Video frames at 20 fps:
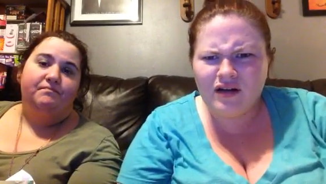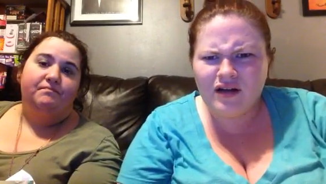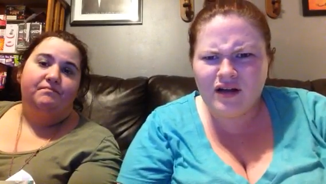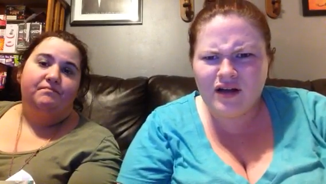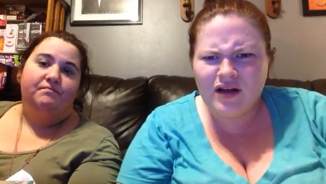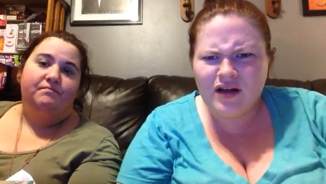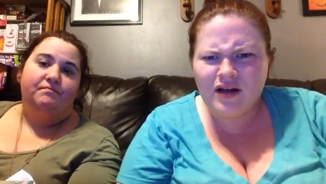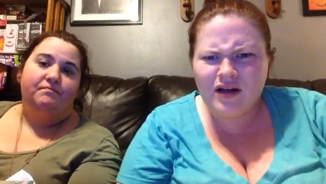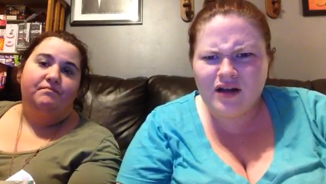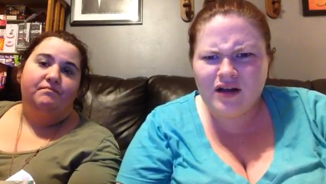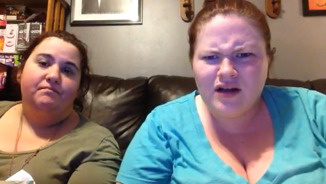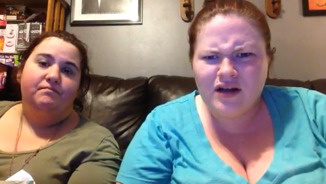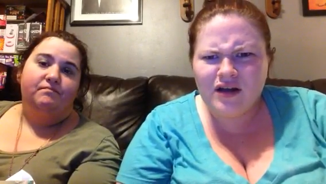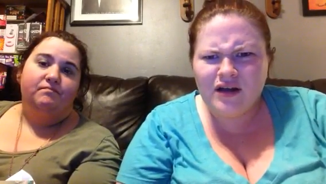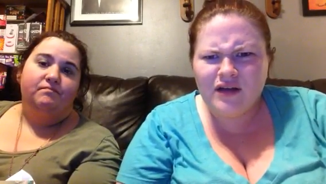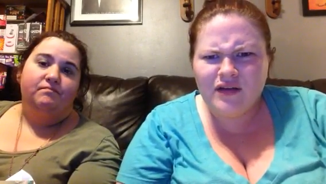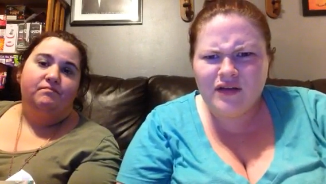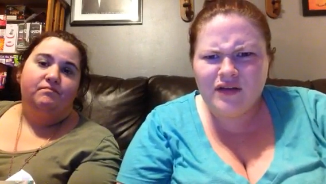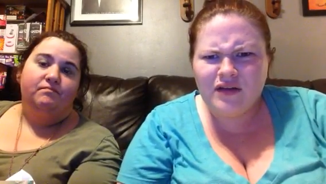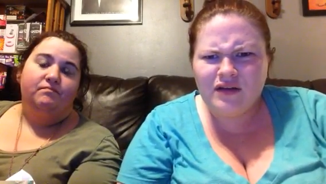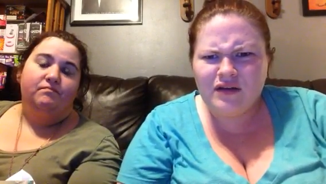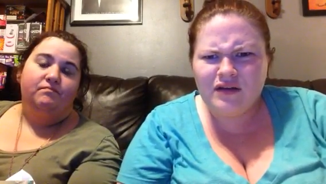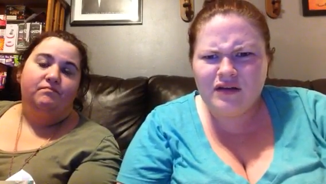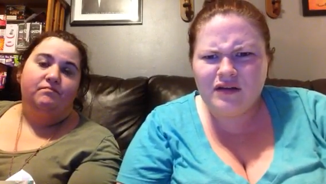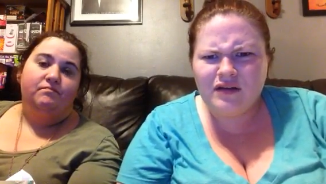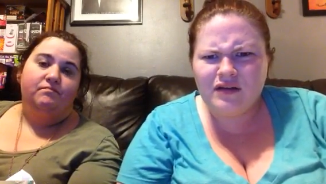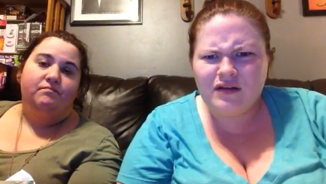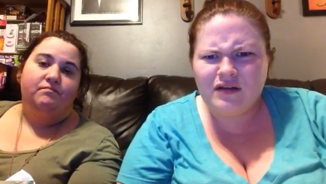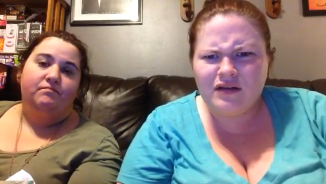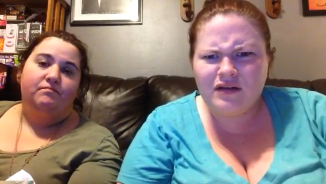
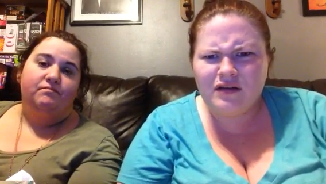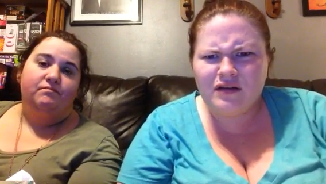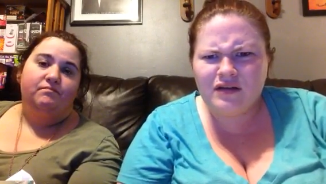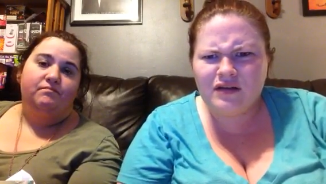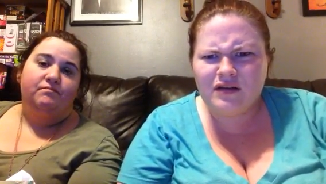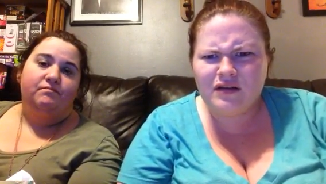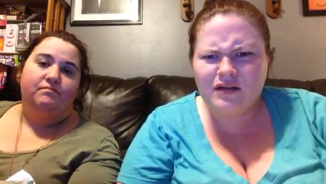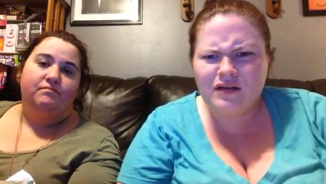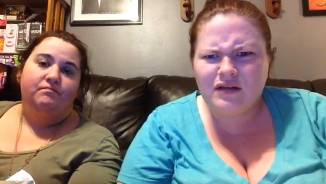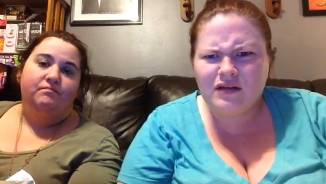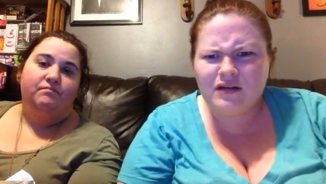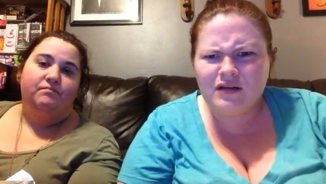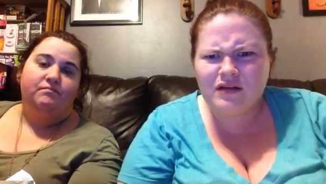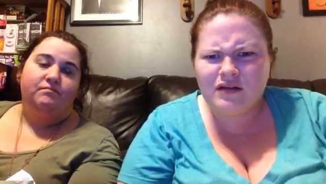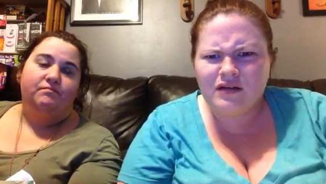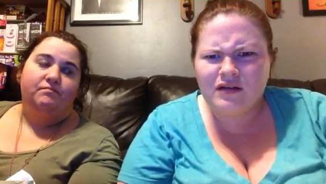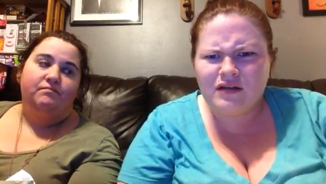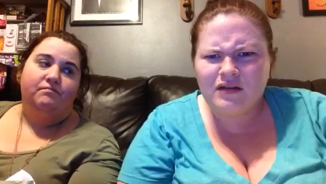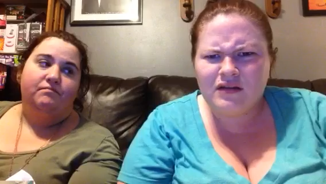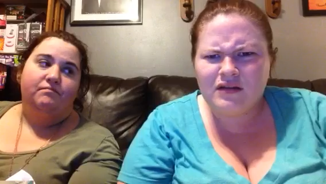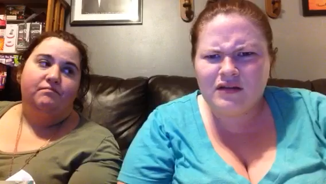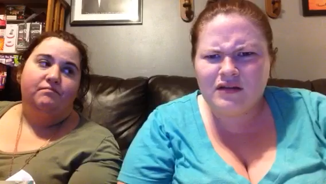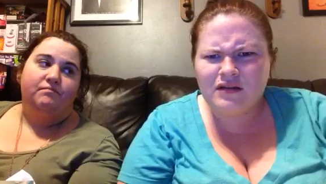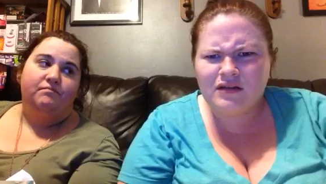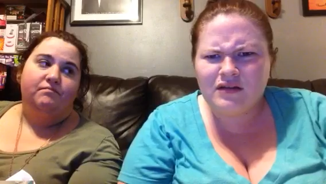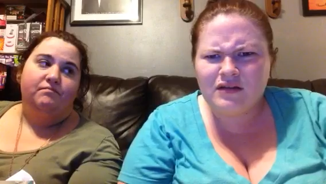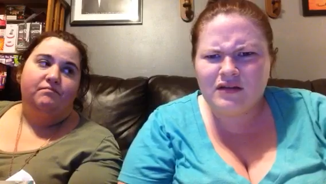[no speech]